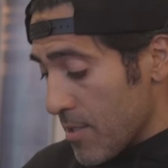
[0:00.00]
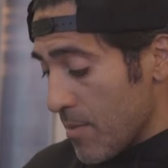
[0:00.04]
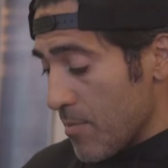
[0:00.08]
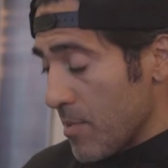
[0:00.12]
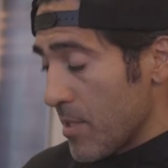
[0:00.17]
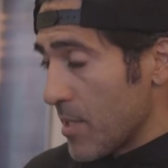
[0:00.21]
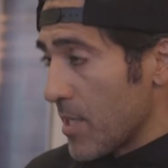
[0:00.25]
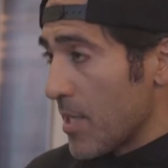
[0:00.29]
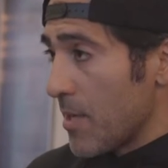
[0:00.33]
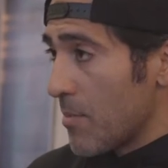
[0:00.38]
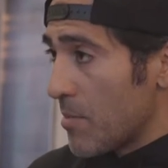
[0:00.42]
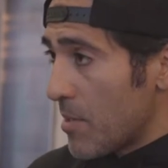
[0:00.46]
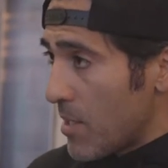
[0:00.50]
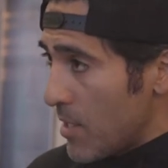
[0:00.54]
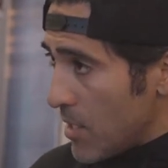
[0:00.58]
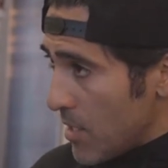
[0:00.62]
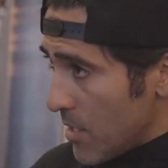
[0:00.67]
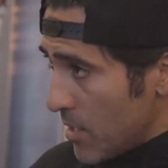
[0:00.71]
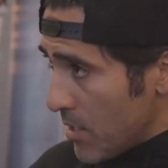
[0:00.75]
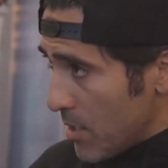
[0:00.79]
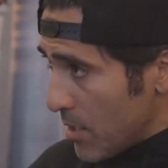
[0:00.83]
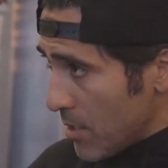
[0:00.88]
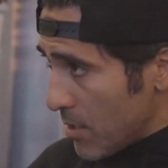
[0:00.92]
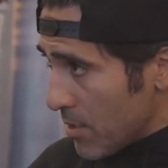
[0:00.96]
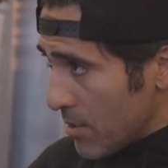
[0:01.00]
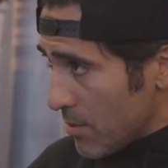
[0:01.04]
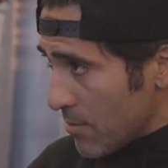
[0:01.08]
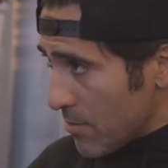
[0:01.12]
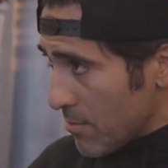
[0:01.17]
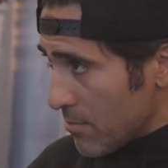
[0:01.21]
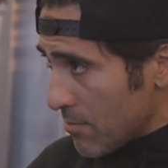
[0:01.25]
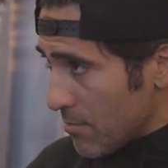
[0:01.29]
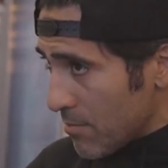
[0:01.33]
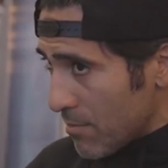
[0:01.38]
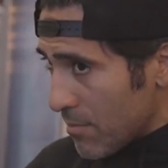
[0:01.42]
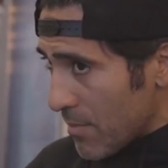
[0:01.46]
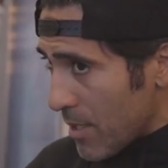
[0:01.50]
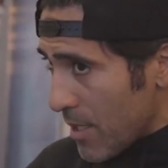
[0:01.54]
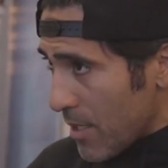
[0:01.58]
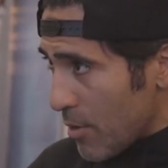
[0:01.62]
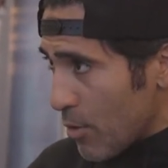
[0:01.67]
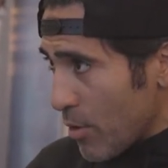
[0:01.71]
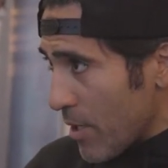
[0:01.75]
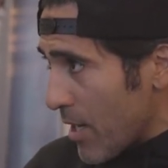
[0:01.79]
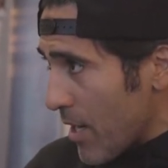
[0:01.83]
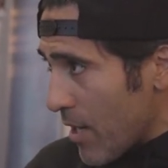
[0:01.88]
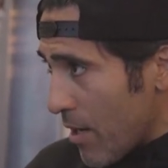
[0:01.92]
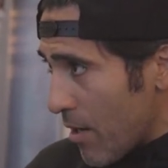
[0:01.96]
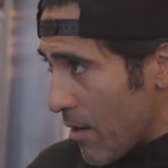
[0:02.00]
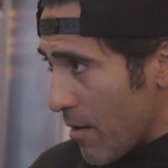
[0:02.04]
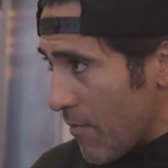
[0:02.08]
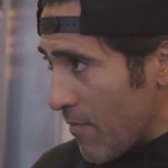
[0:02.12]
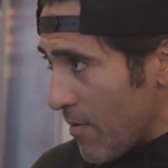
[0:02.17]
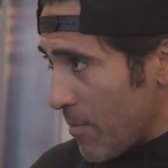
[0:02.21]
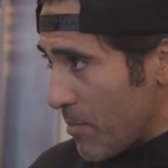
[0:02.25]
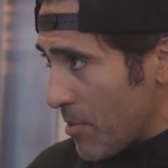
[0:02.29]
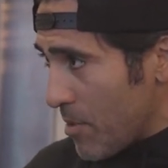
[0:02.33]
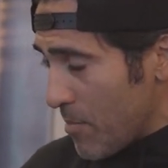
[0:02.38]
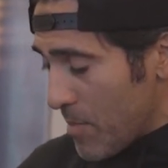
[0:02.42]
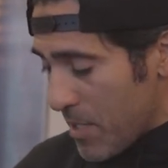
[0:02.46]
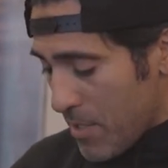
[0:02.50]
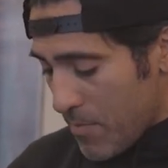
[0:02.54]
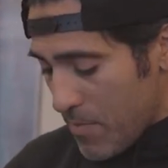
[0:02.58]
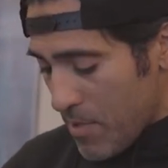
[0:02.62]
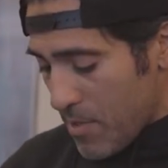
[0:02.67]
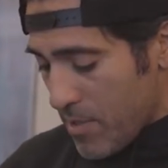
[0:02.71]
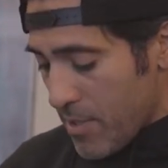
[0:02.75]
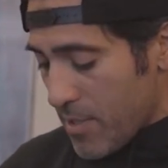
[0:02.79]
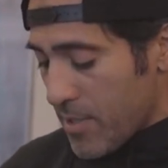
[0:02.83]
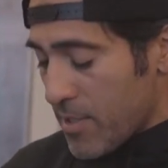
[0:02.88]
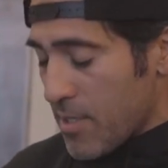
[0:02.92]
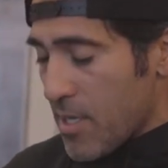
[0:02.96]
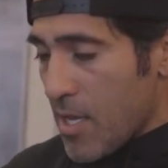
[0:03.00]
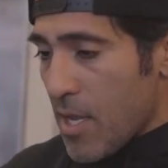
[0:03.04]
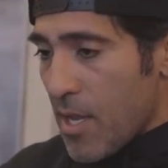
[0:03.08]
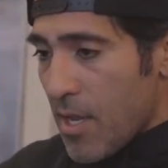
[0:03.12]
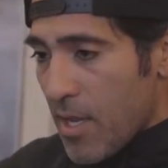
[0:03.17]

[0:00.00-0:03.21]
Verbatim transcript: I'm like, yeah, but I hate it. I don't care if I'm gonna make millions.